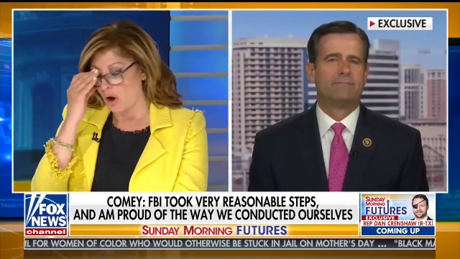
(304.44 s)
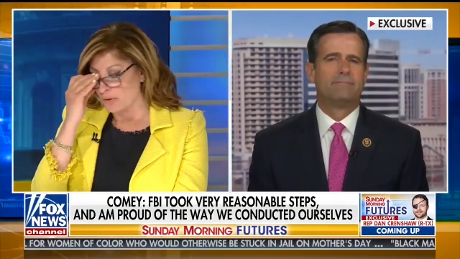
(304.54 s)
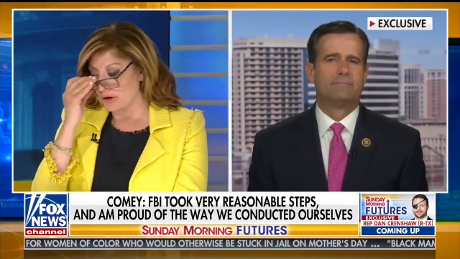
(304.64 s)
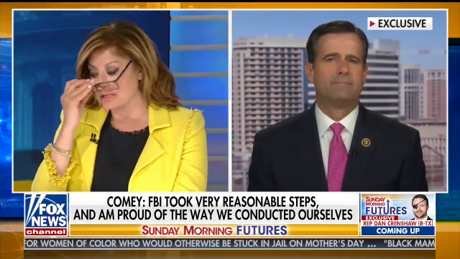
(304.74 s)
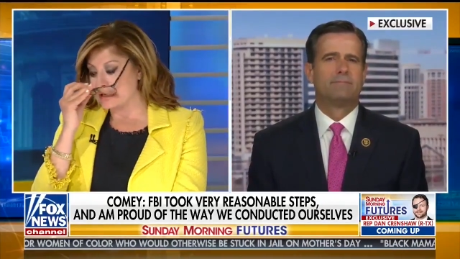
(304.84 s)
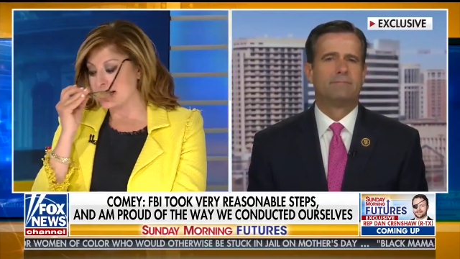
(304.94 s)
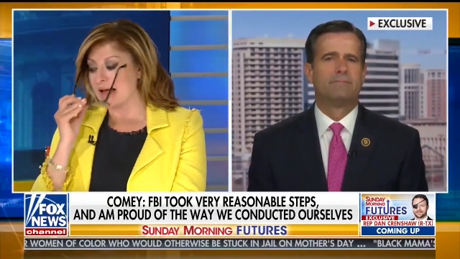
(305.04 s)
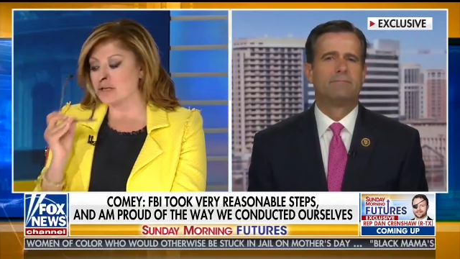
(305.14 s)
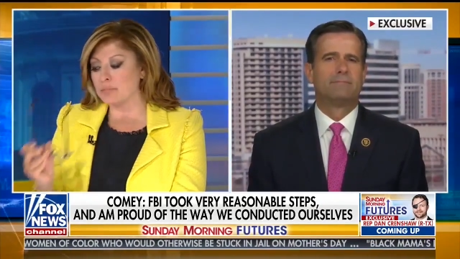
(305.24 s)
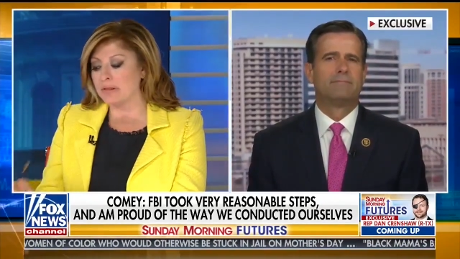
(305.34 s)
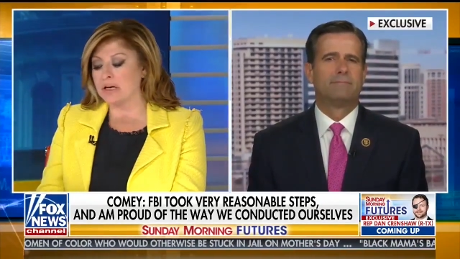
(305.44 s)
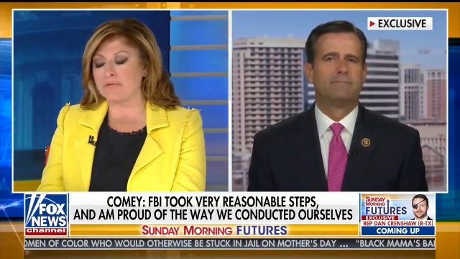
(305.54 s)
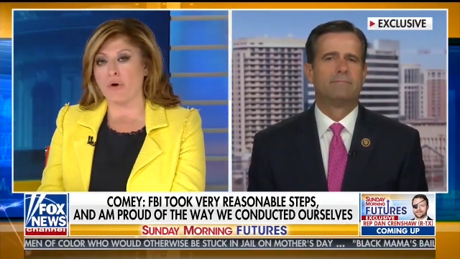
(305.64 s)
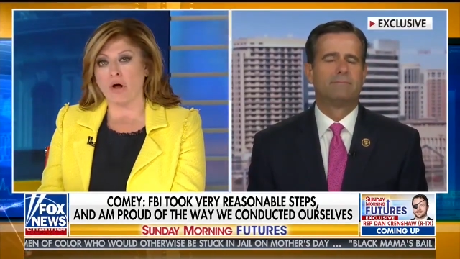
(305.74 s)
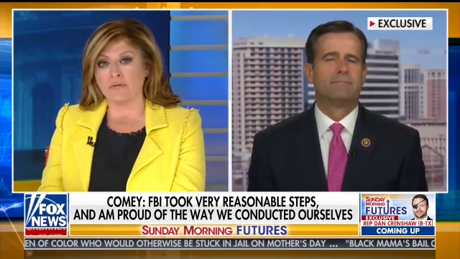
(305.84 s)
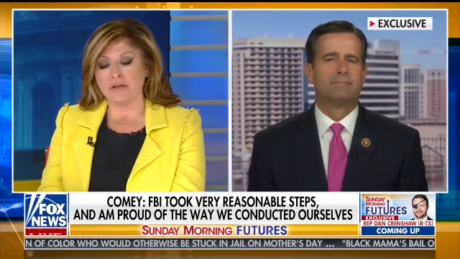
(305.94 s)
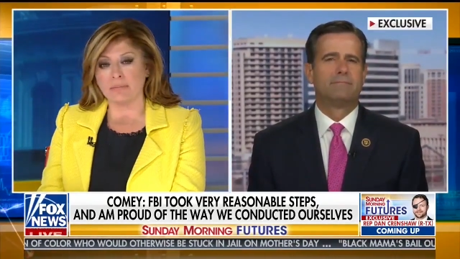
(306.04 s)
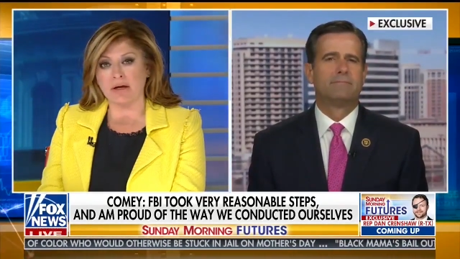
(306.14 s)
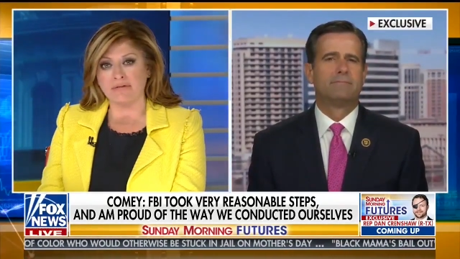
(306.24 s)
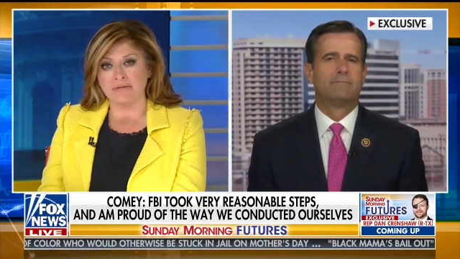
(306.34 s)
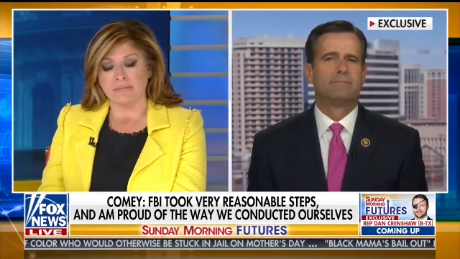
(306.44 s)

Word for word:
Speaker 1: Are we going to see accountability for all of the above?